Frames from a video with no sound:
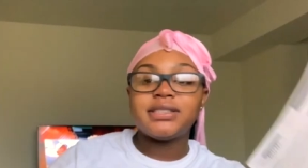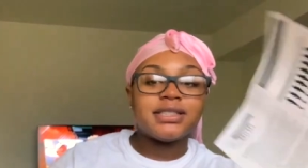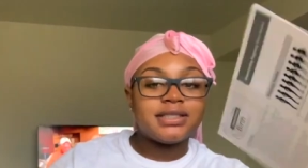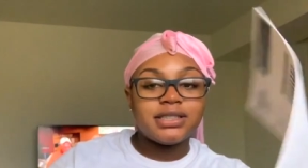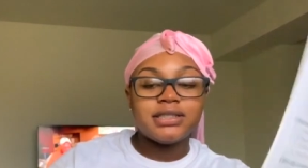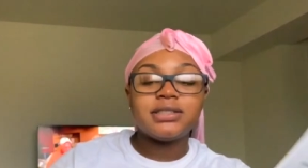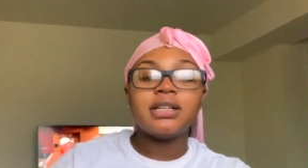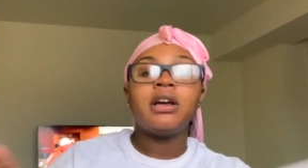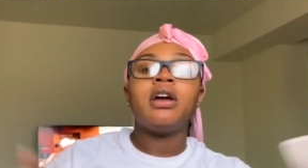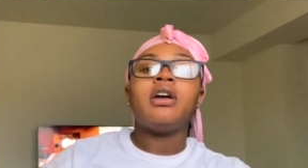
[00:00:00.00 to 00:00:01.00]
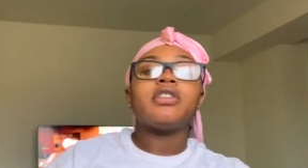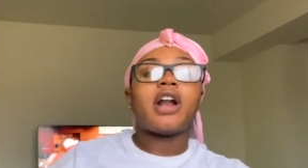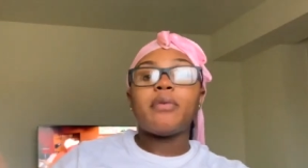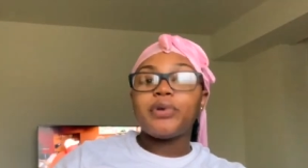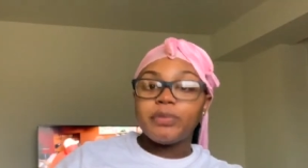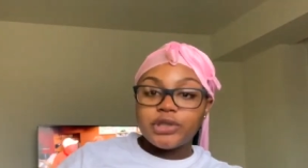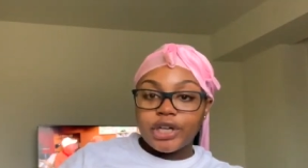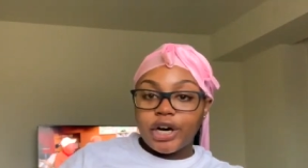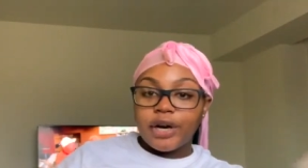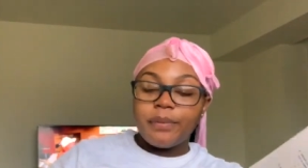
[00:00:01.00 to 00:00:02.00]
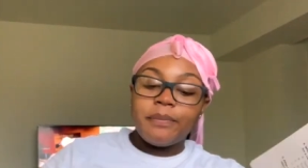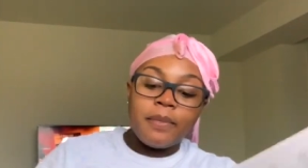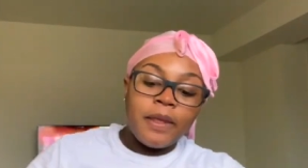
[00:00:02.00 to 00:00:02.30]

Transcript: assistance, they're not premature.